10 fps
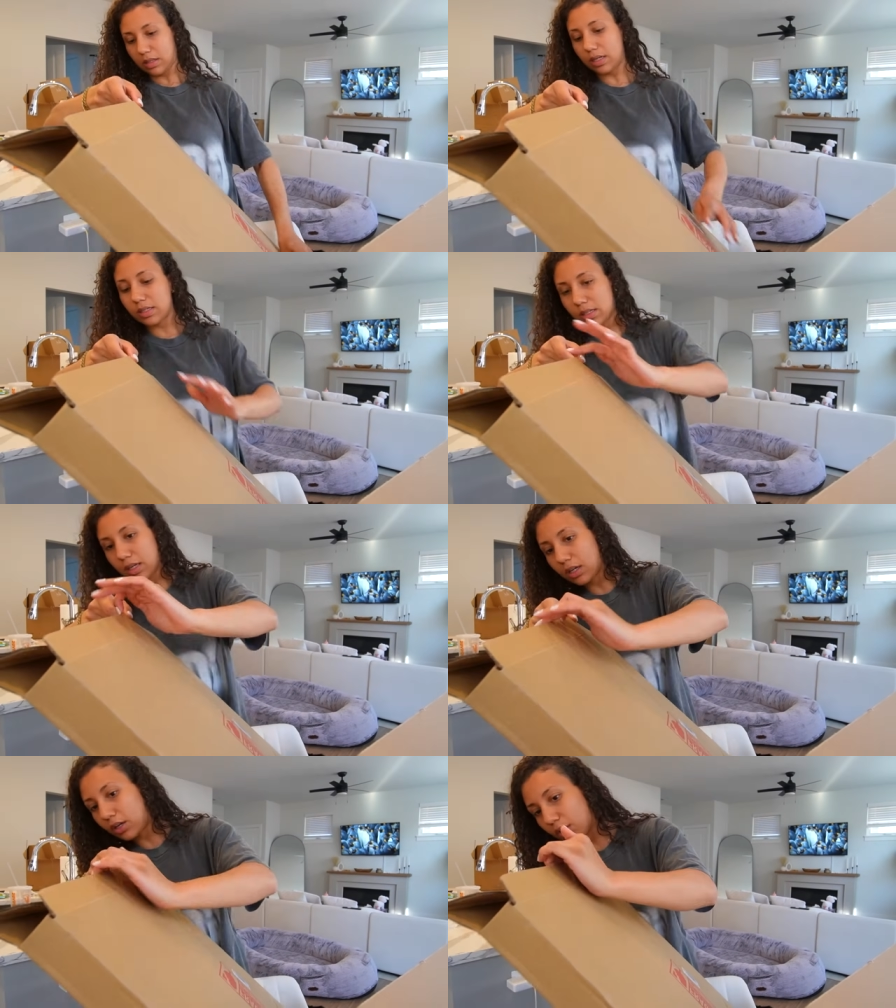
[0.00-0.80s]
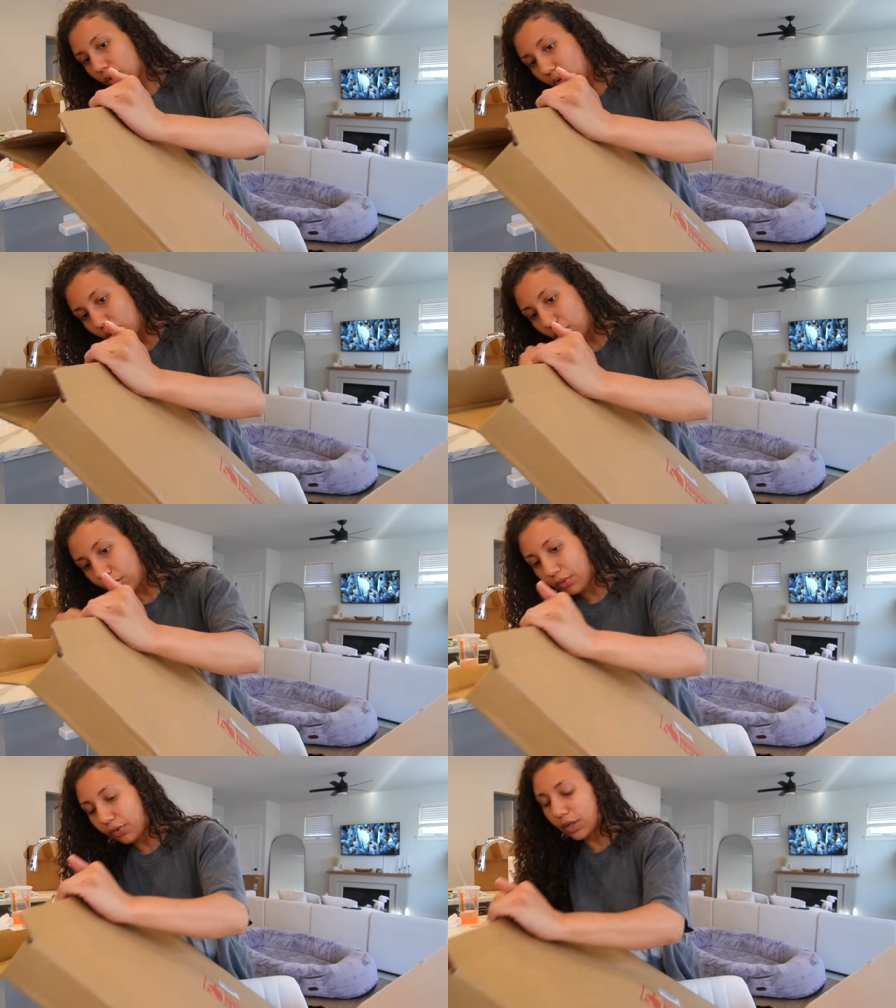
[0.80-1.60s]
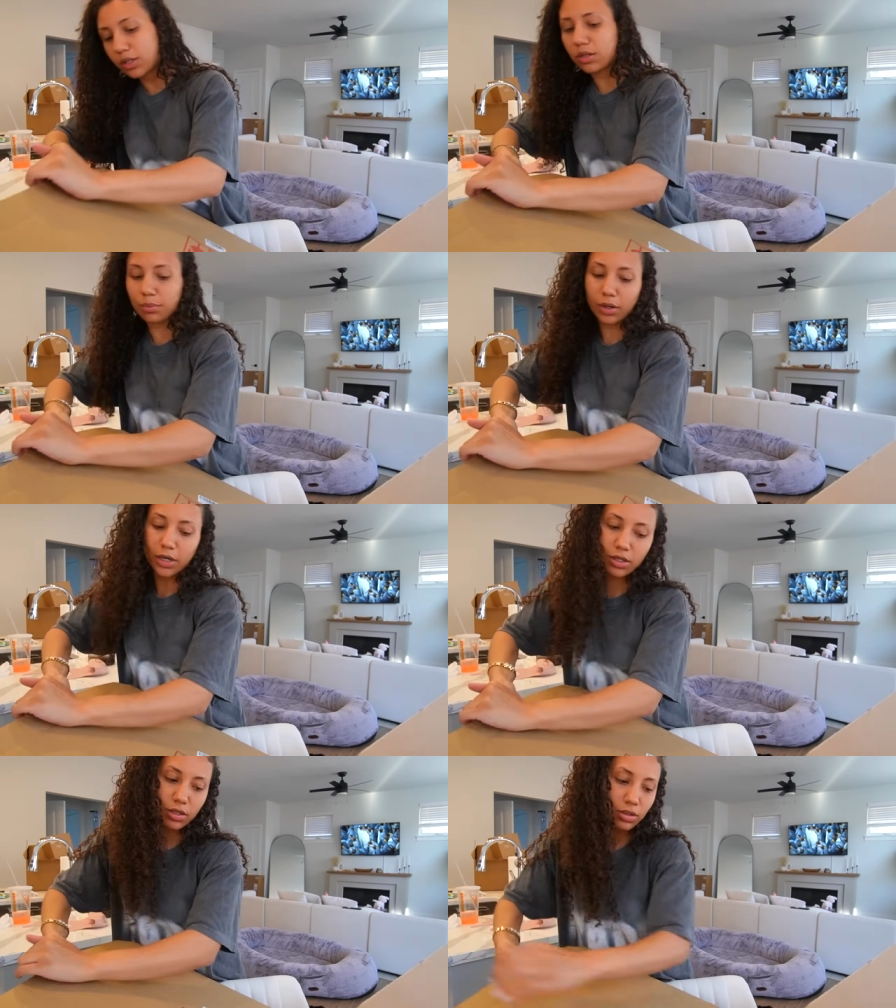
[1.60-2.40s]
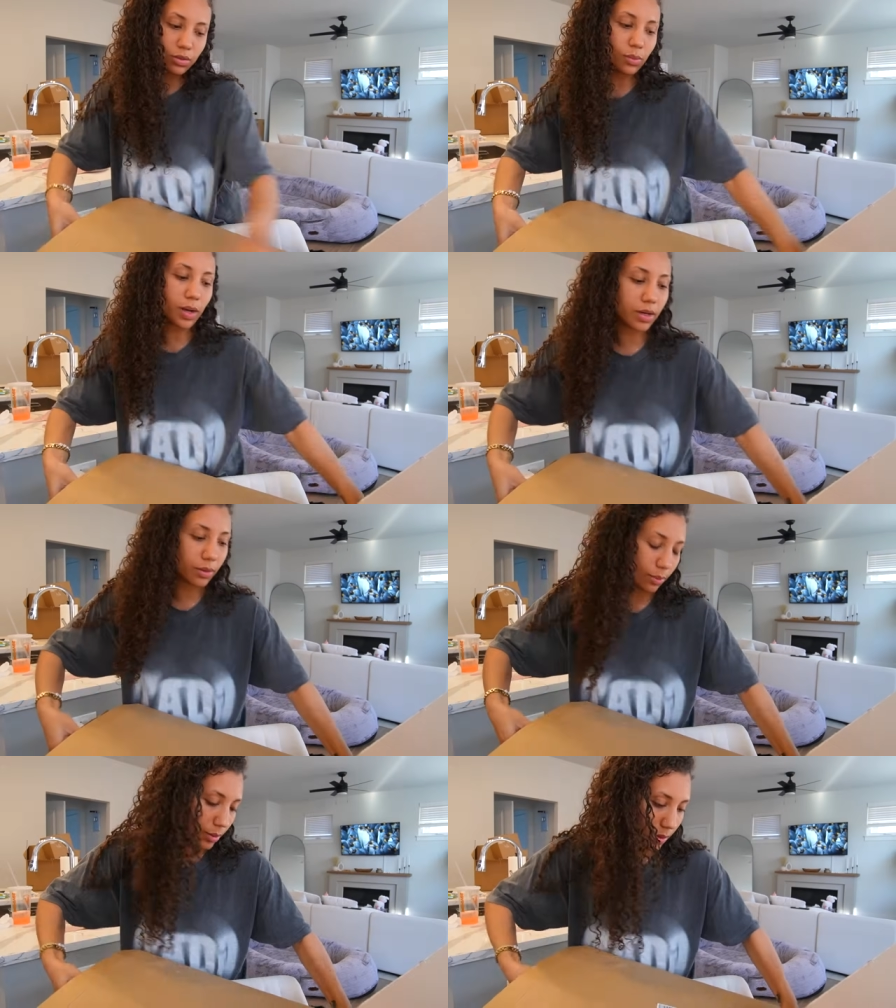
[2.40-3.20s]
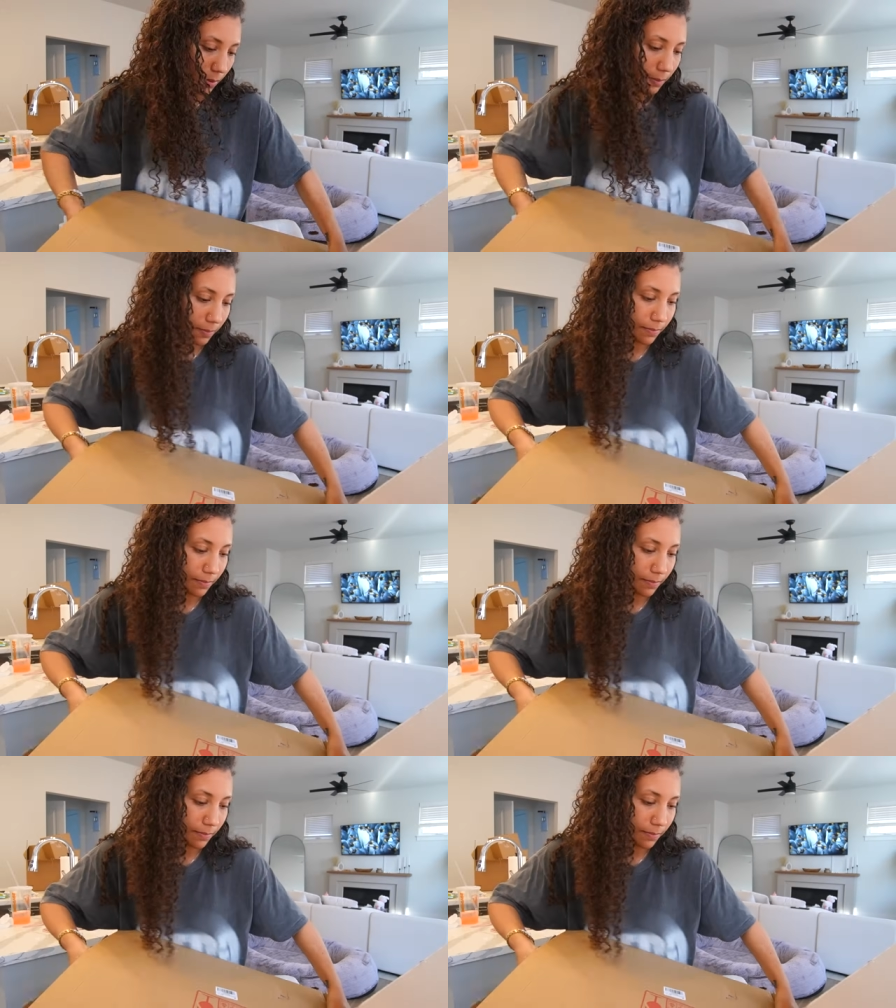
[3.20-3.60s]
let's get a good old first impressions. Why don't we?